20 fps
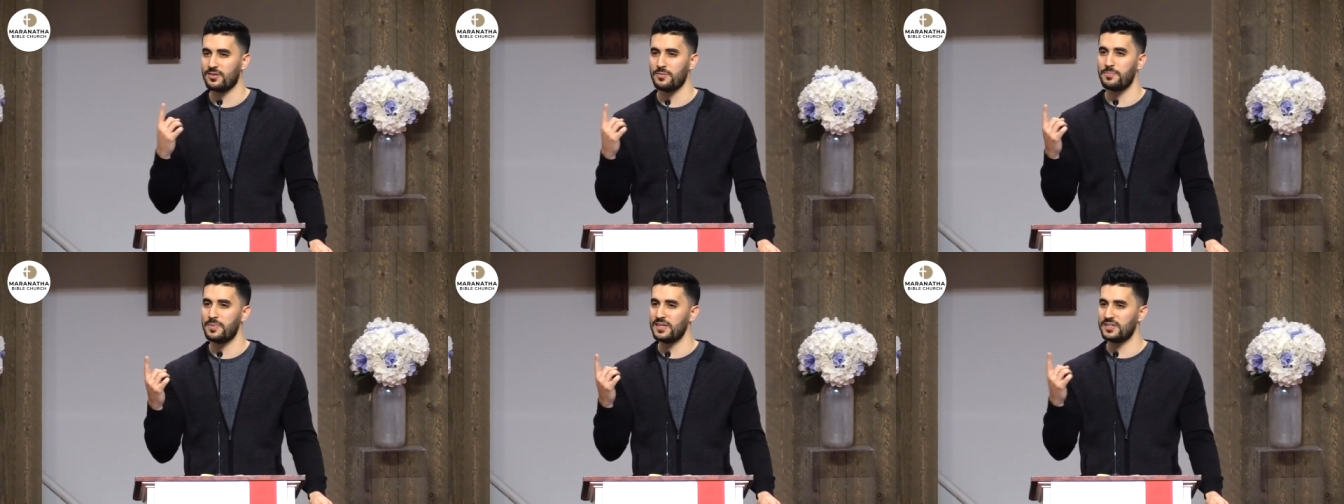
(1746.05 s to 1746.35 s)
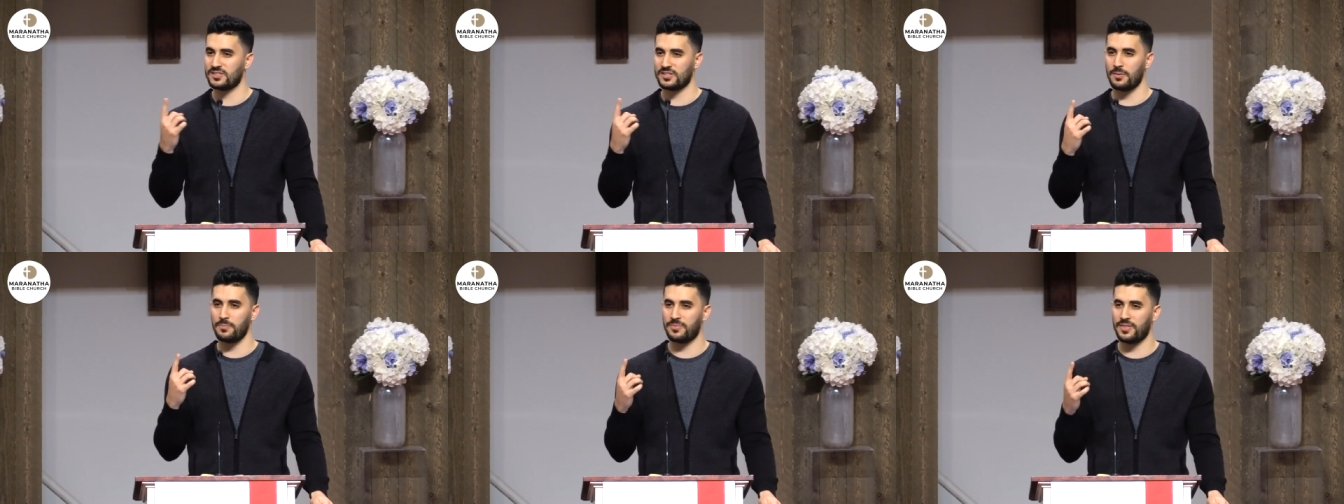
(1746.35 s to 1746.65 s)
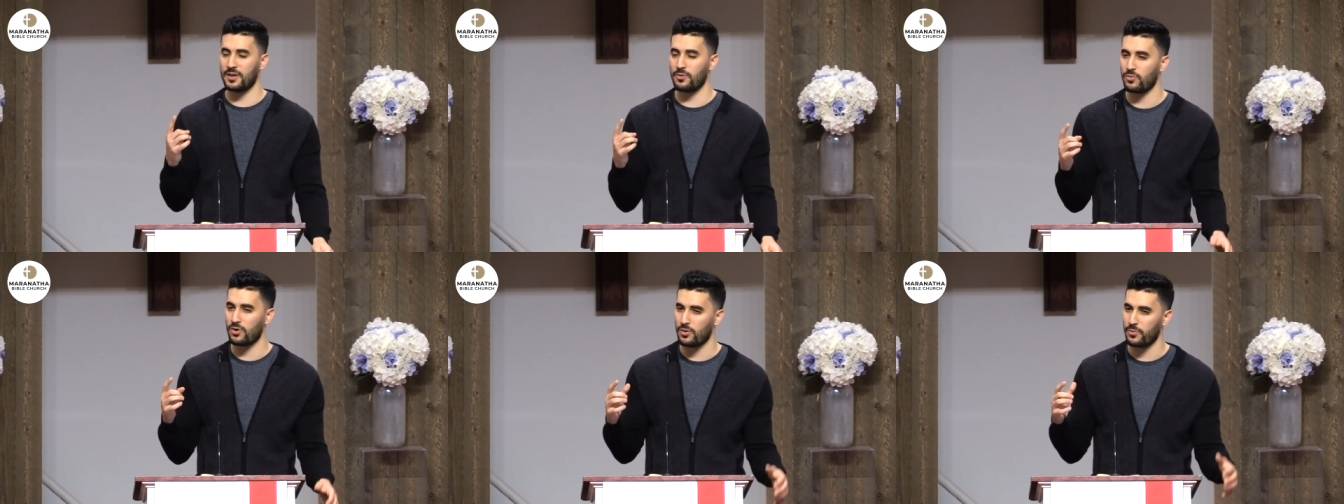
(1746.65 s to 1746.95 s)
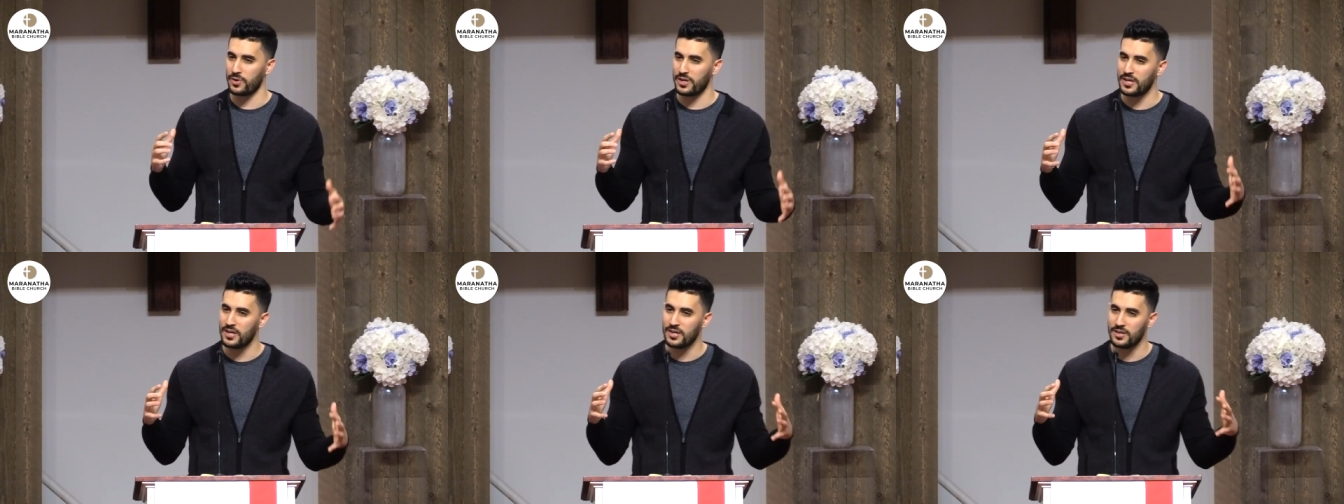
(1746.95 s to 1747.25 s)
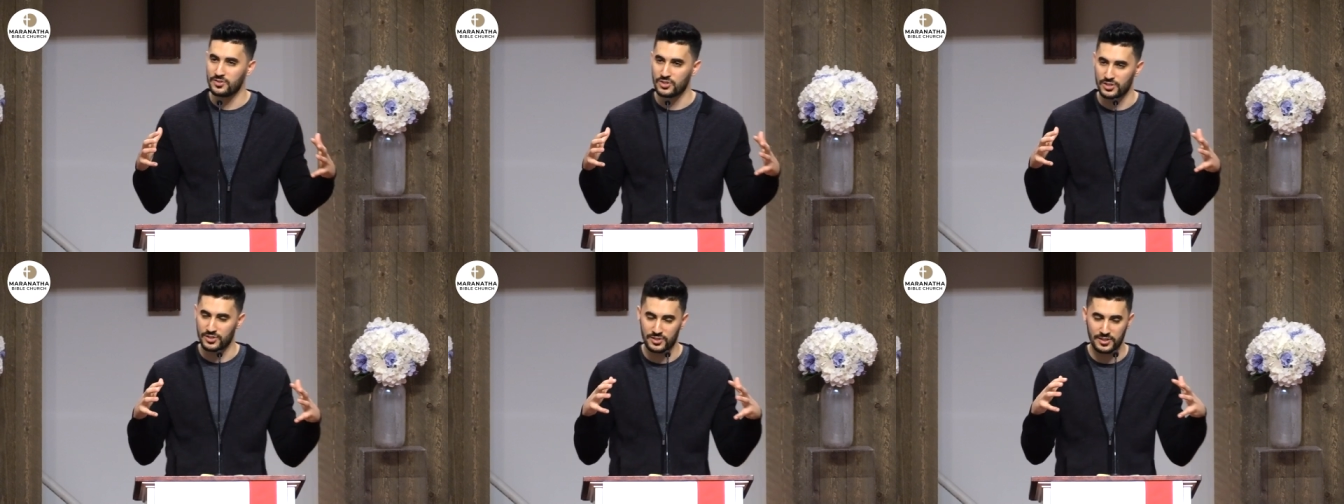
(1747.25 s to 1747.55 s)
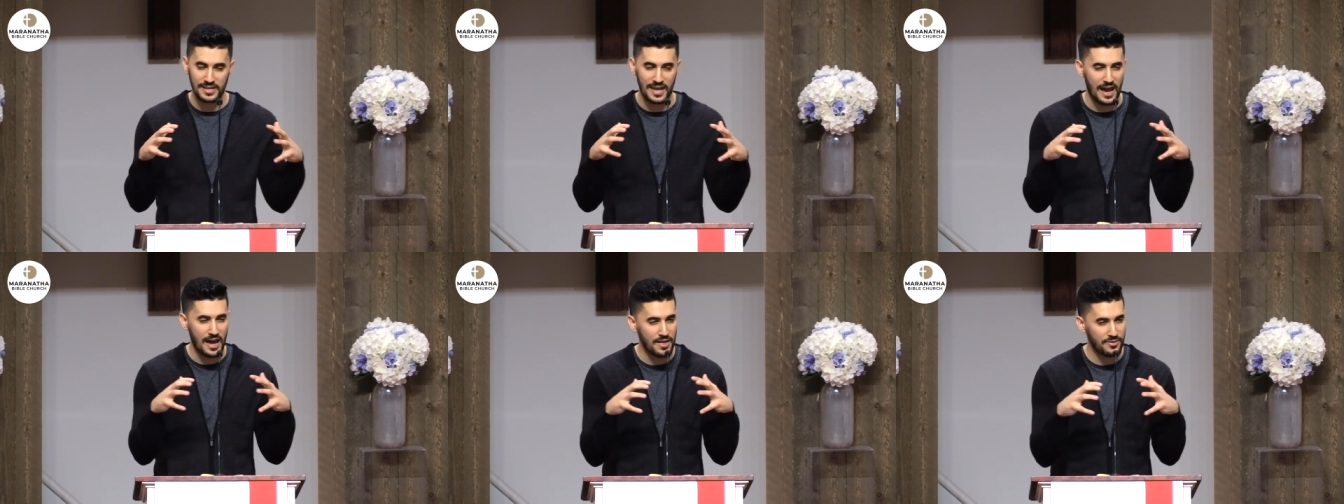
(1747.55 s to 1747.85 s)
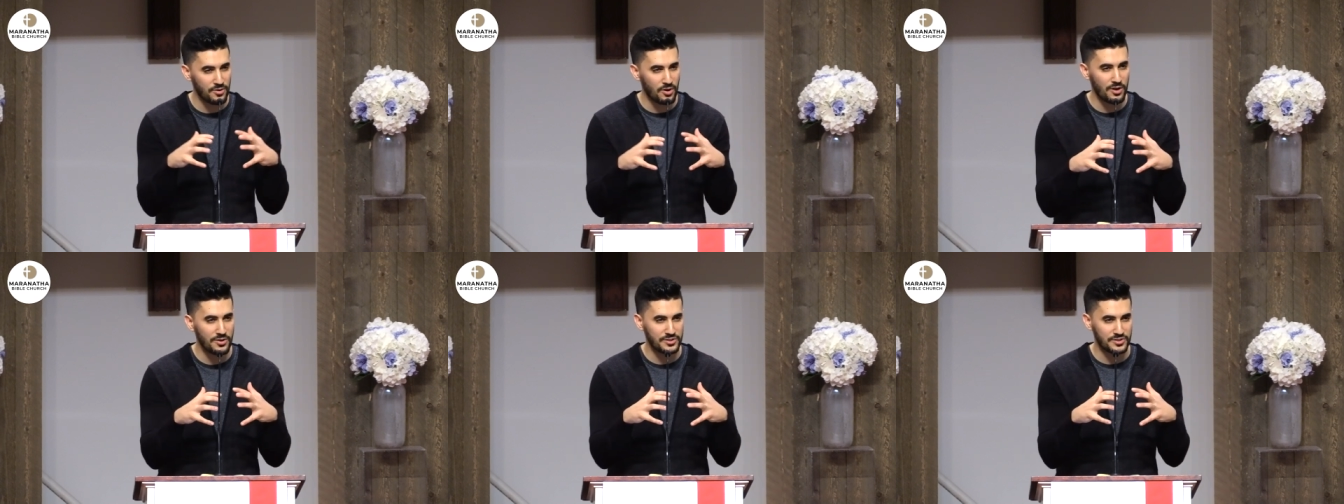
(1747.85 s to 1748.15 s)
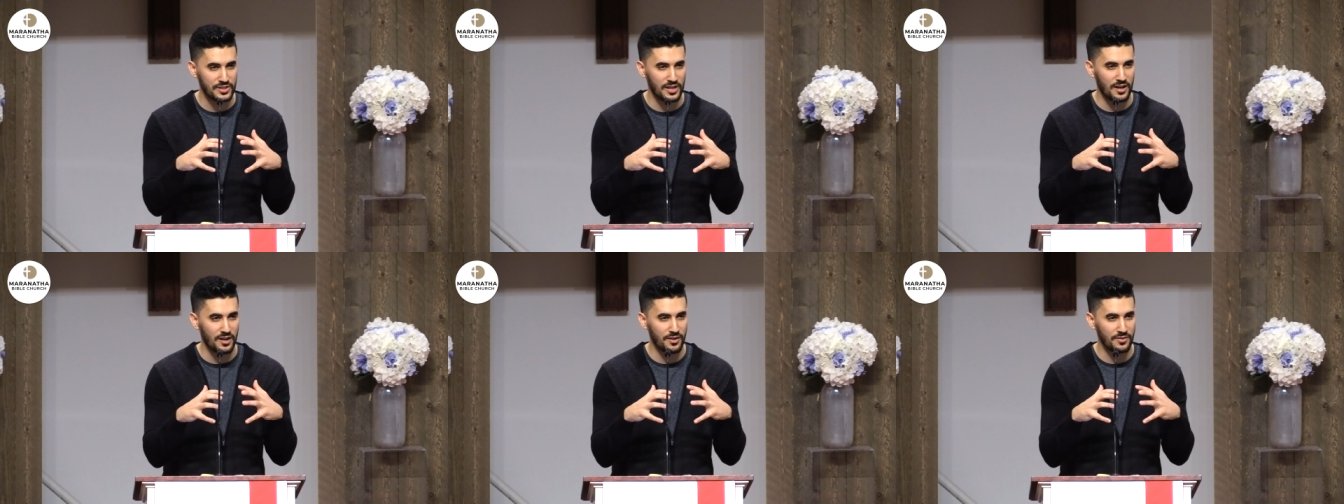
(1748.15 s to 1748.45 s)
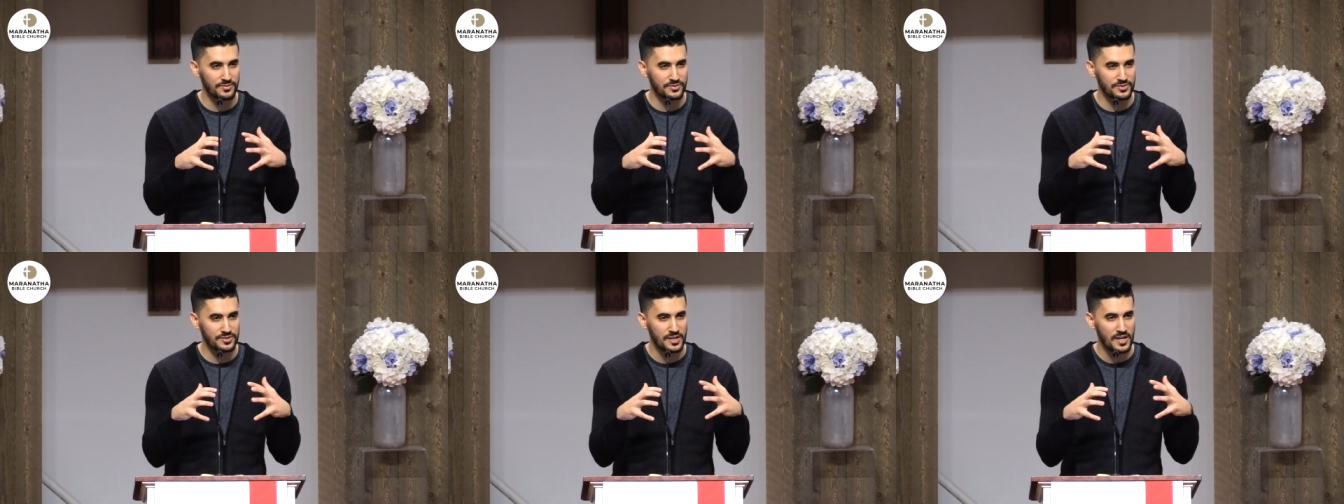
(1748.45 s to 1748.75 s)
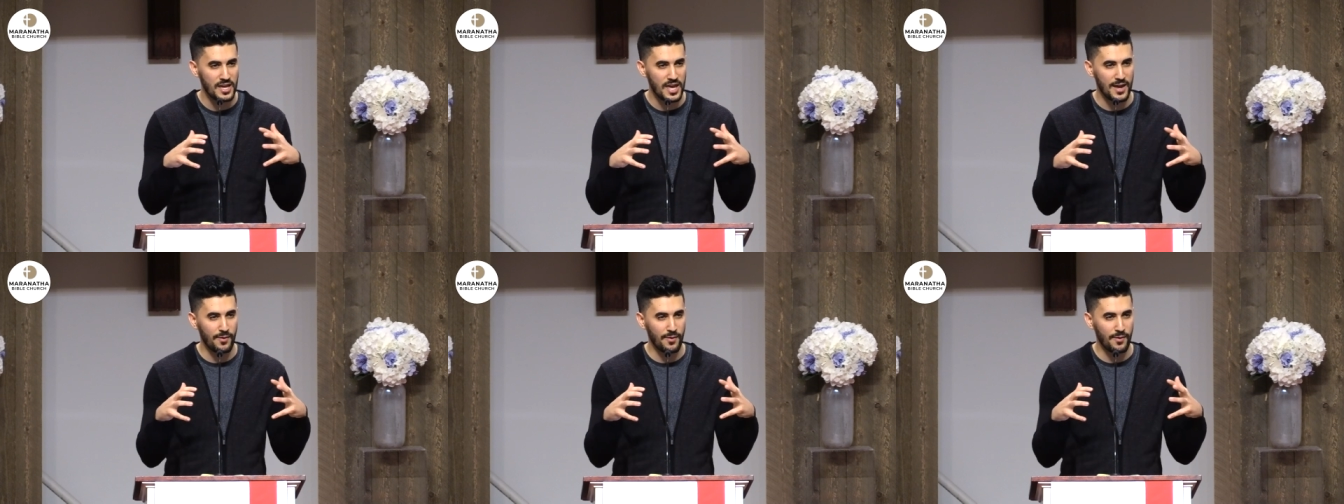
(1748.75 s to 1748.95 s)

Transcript: to be something where we just gather ourselves